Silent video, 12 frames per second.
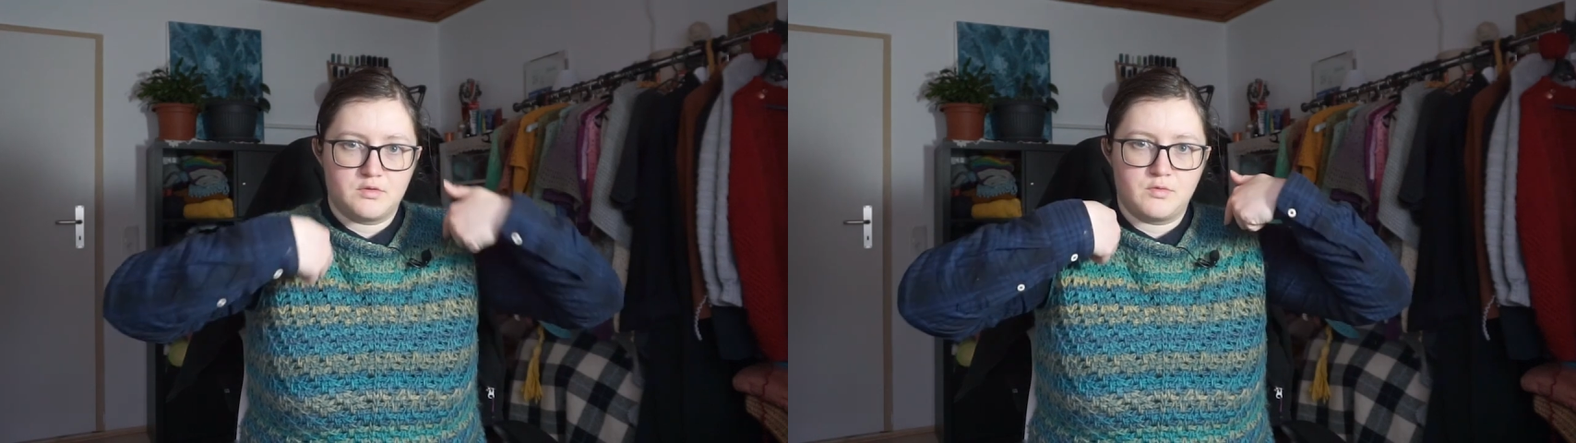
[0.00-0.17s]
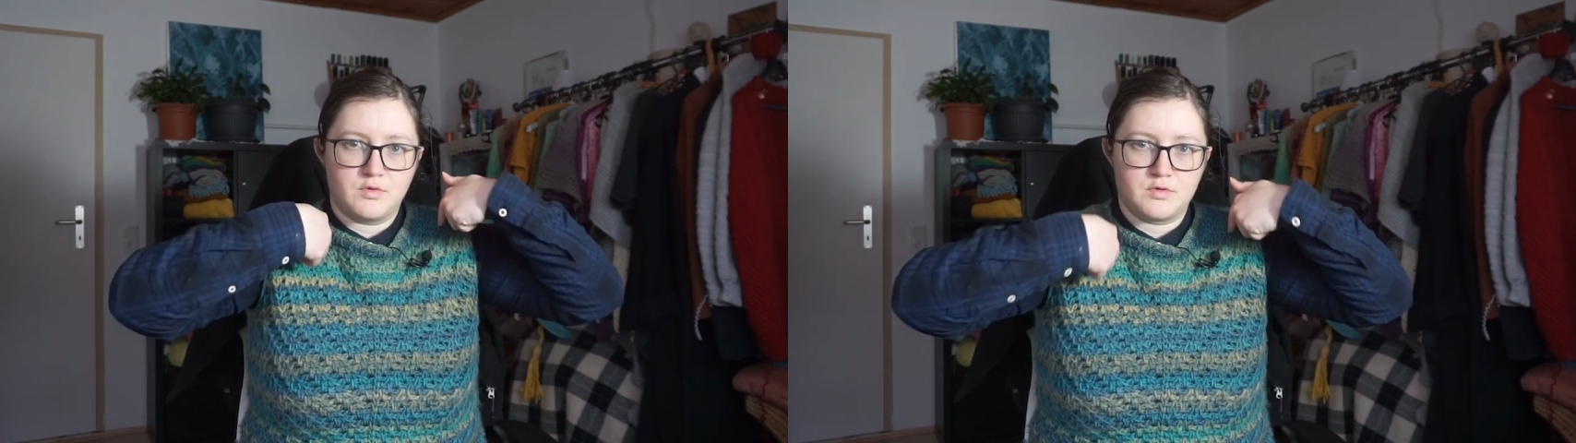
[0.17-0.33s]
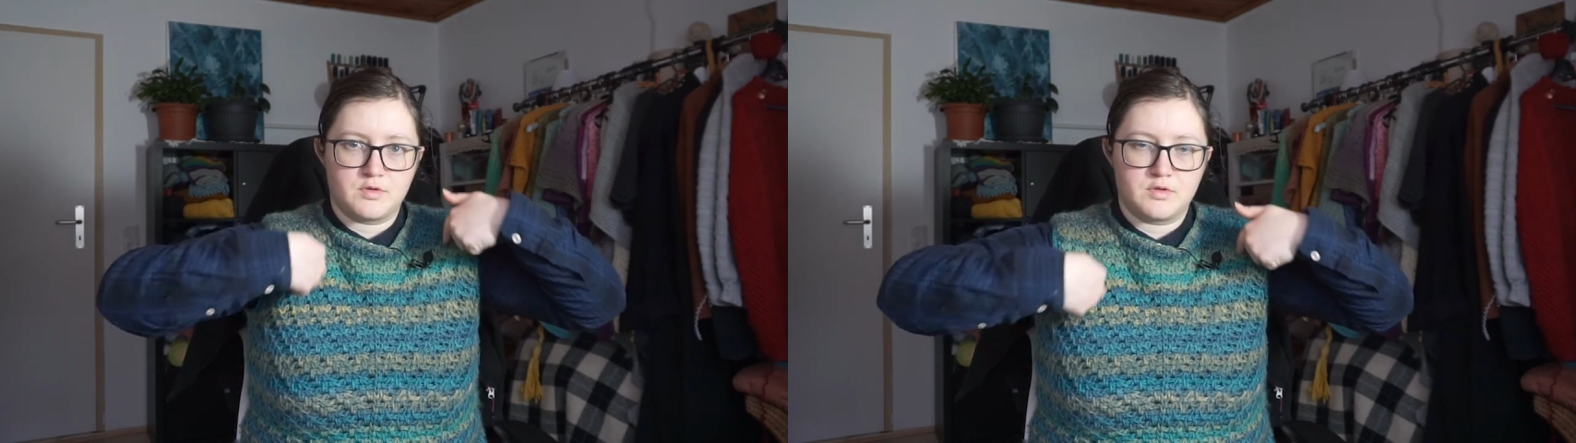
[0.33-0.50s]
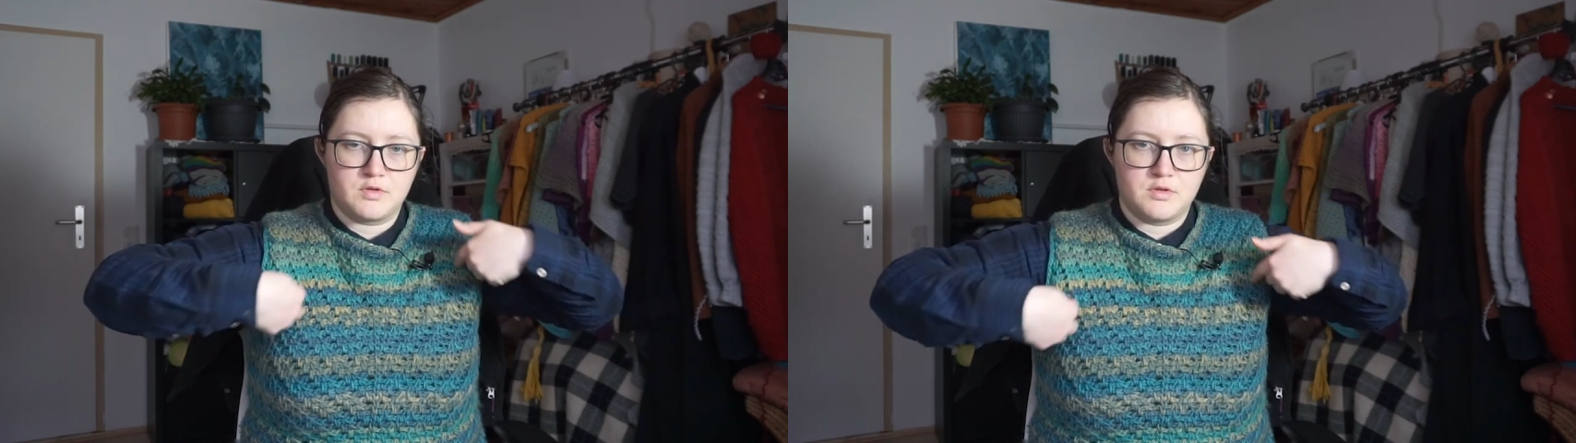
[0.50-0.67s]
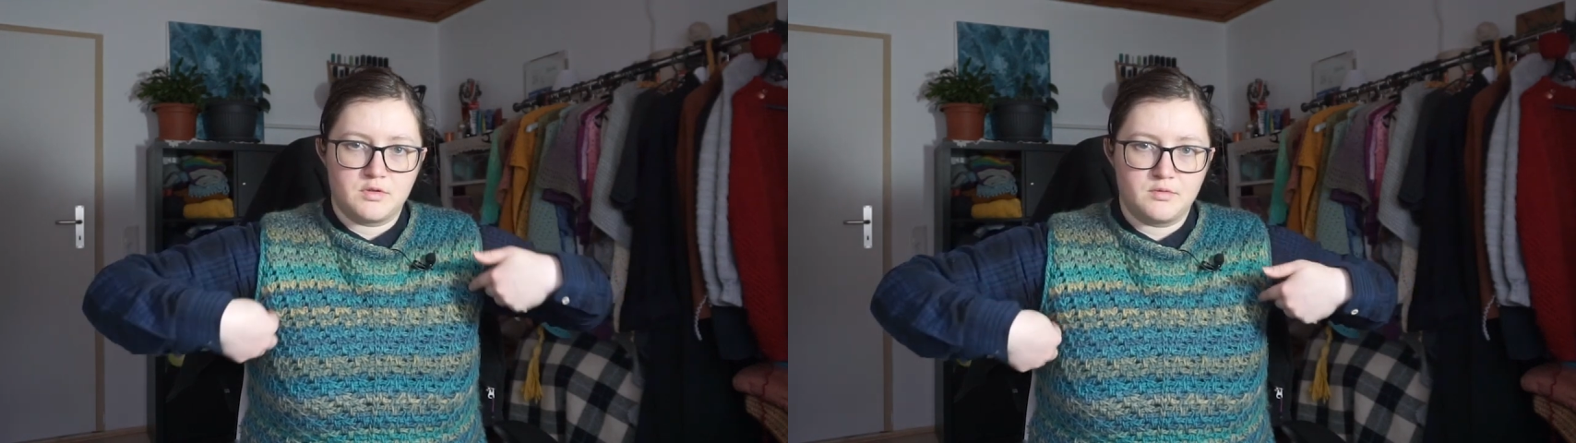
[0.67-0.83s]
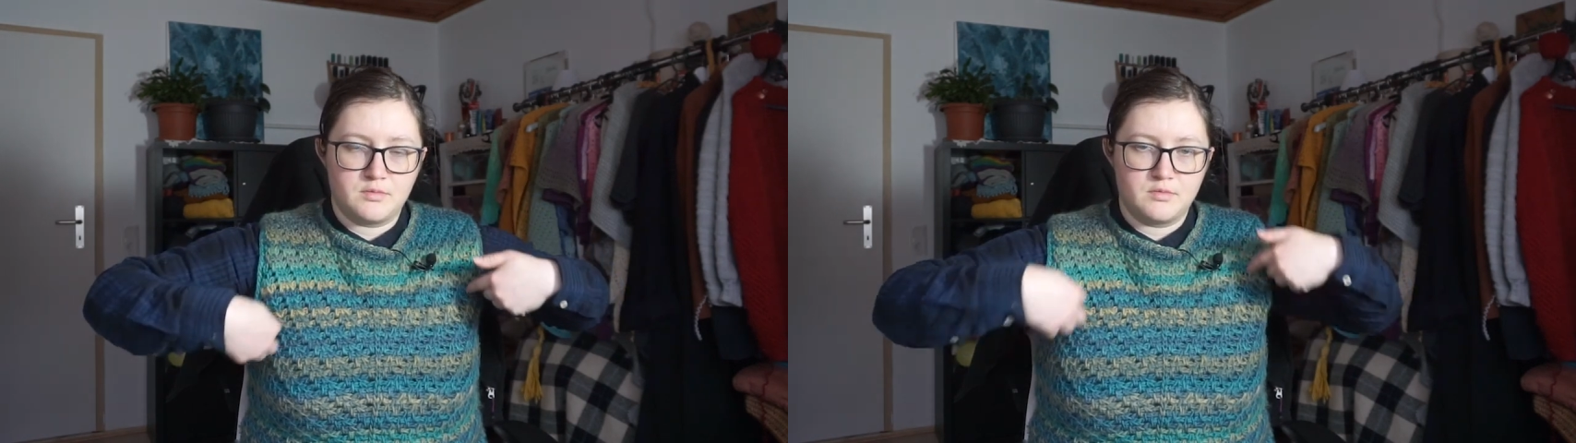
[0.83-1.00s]
towards
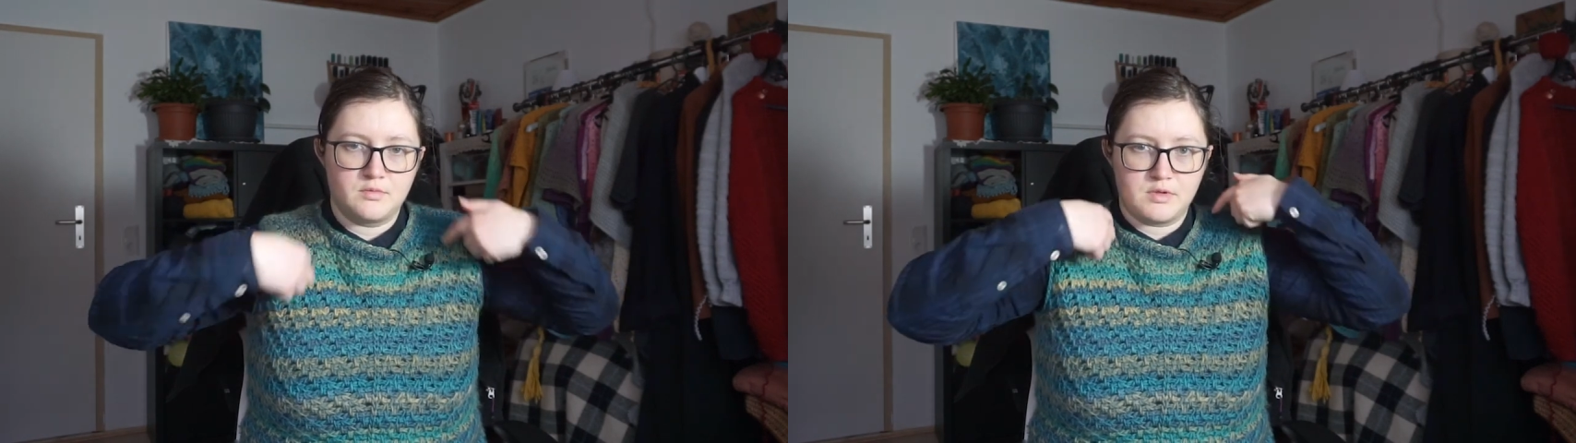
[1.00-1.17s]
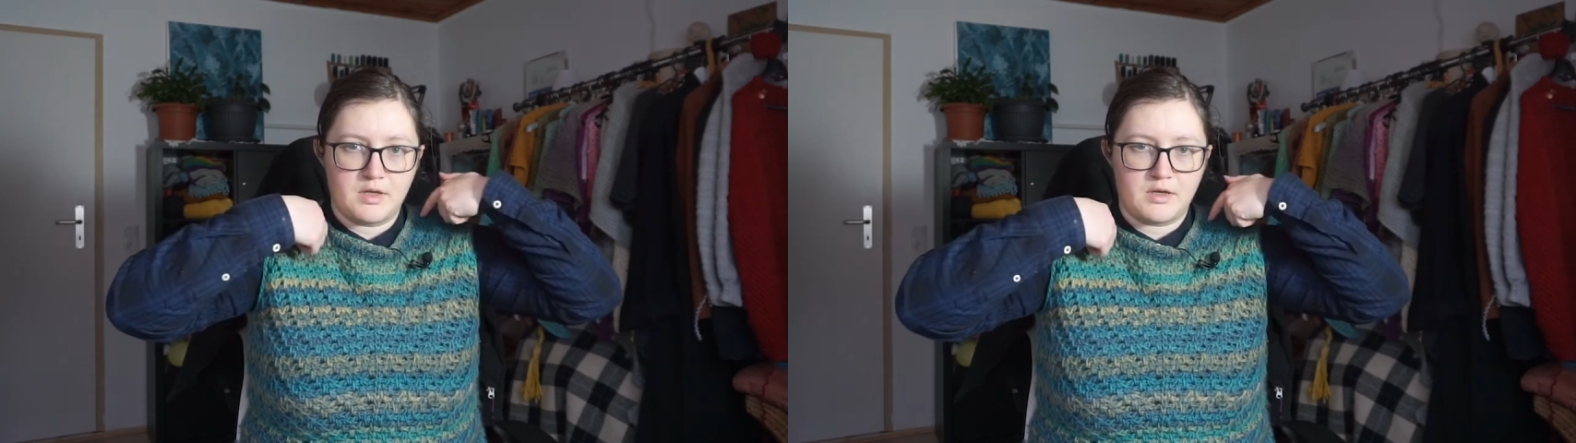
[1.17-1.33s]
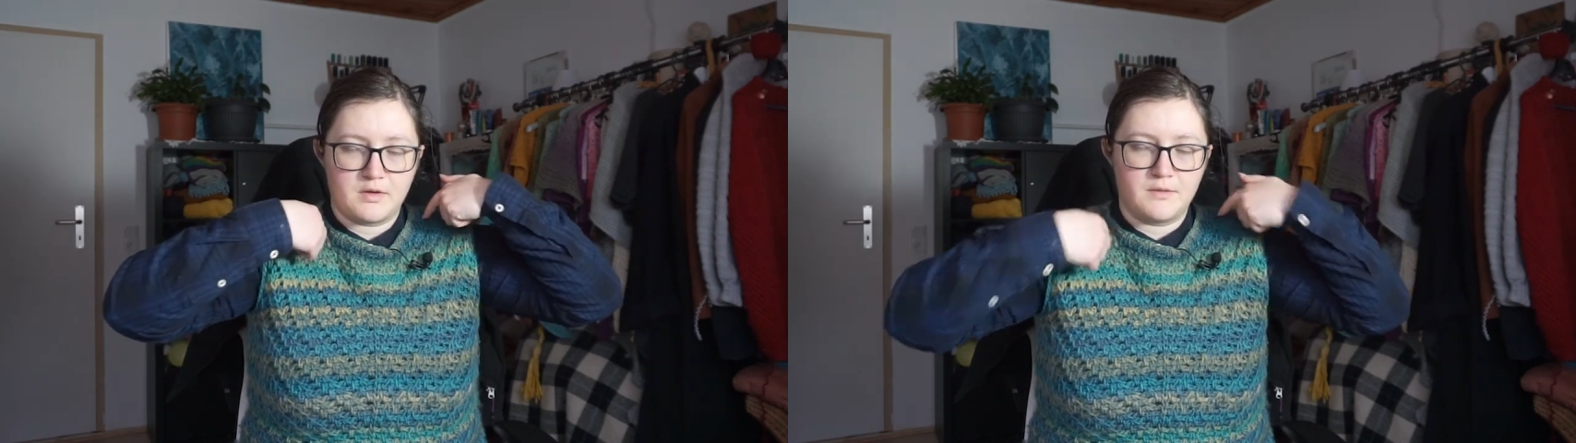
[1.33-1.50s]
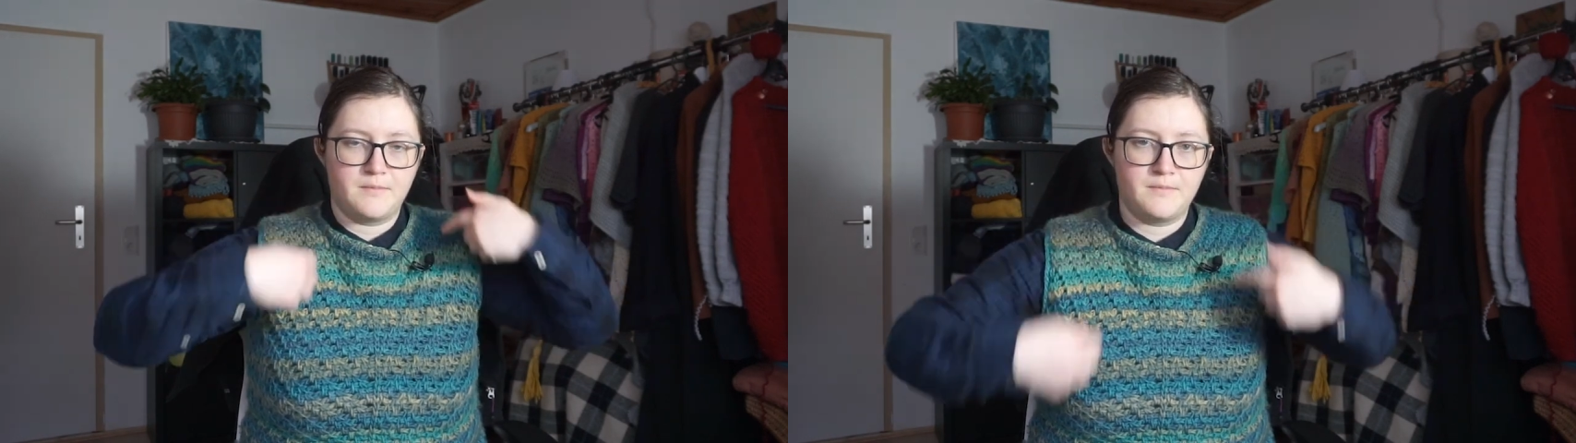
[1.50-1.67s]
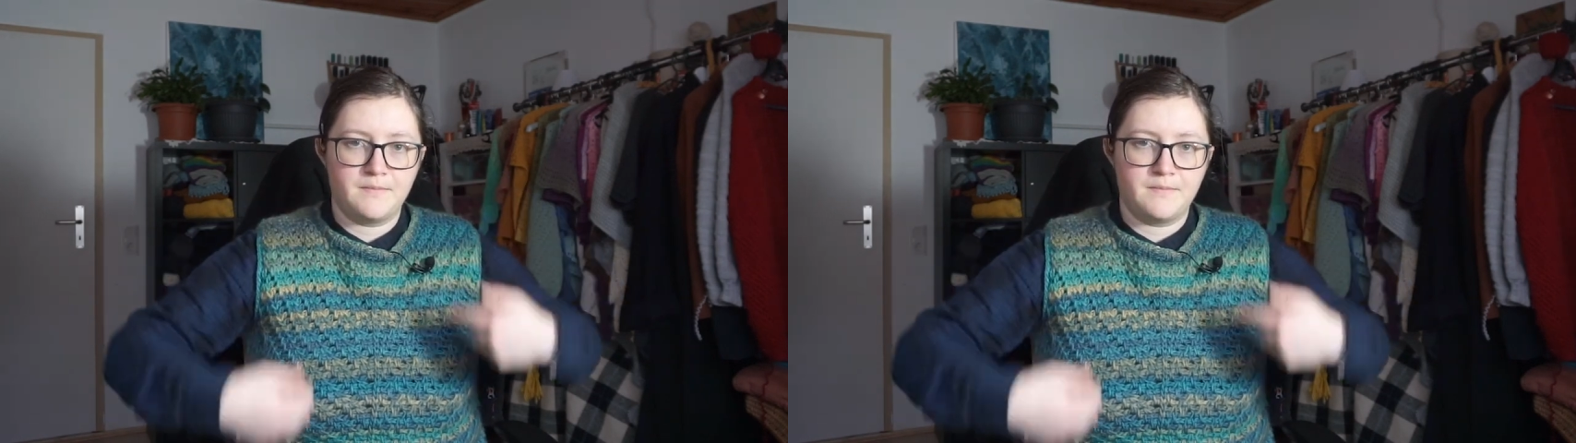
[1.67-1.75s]
the neck.